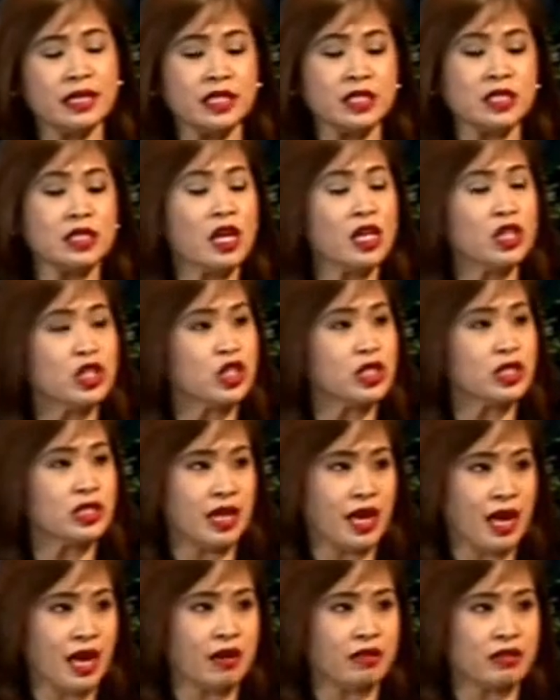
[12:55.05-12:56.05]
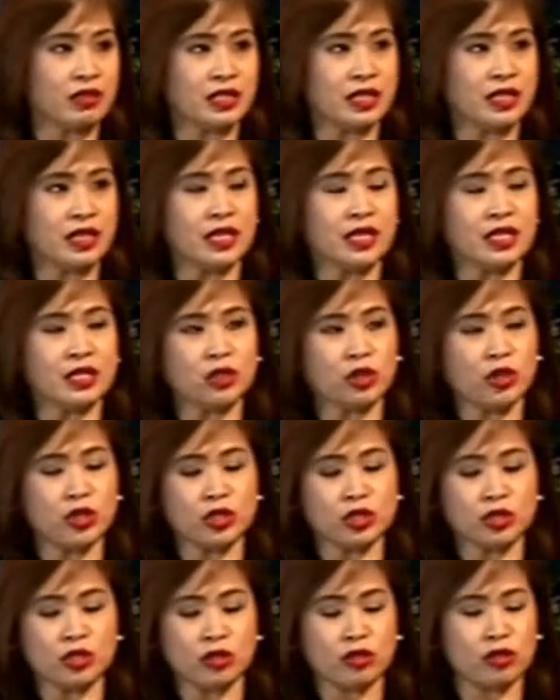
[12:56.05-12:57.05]
And it's not just the housing. It's
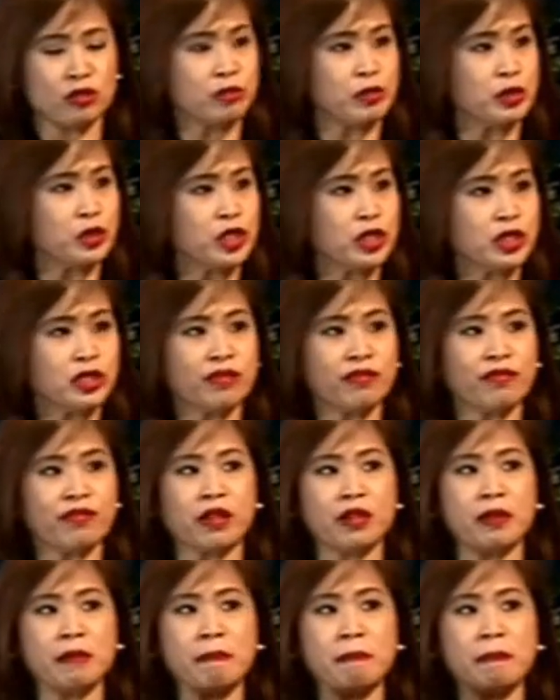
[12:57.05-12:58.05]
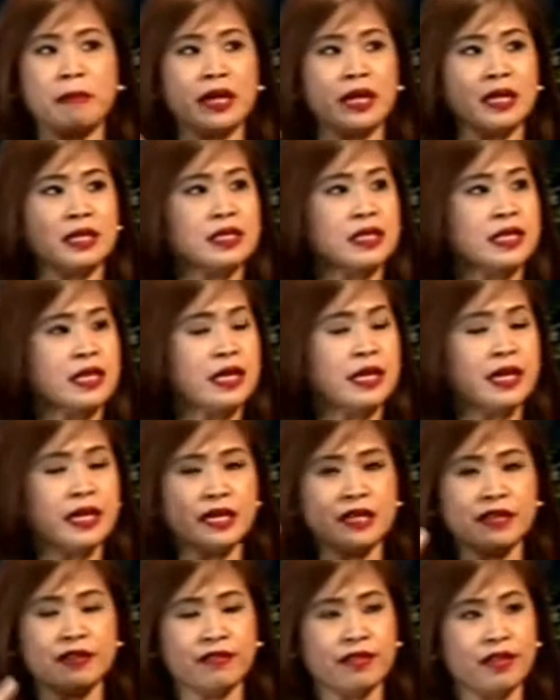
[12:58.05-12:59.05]
also the commercial developments,
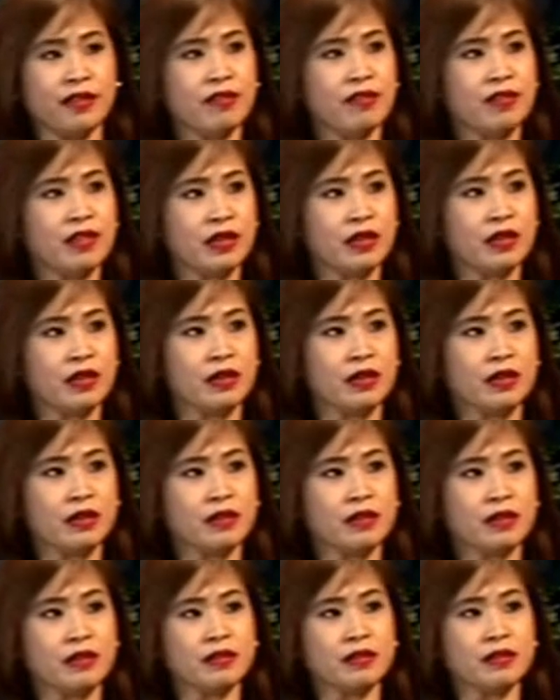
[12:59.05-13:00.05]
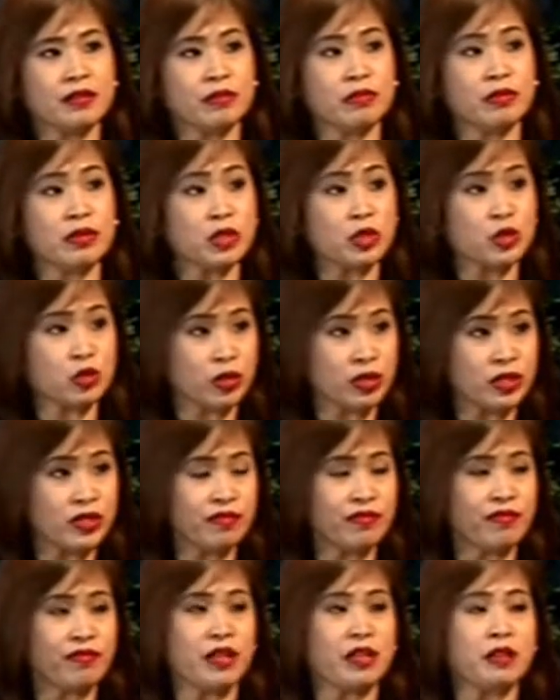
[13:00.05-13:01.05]
even the
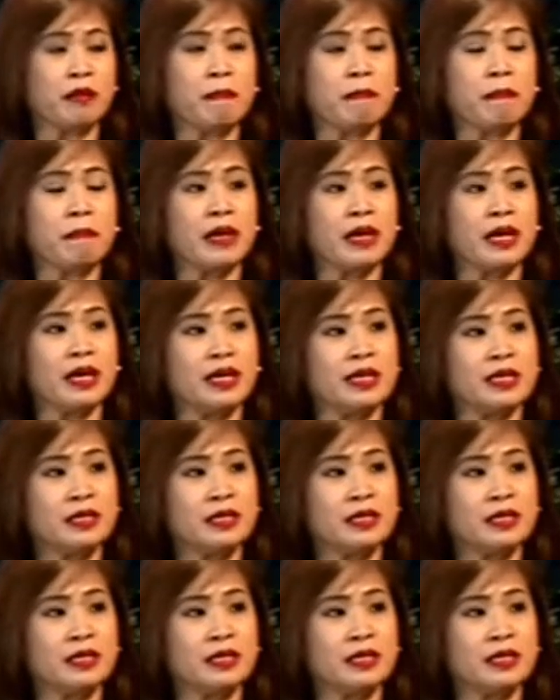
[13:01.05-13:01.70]
resort developments.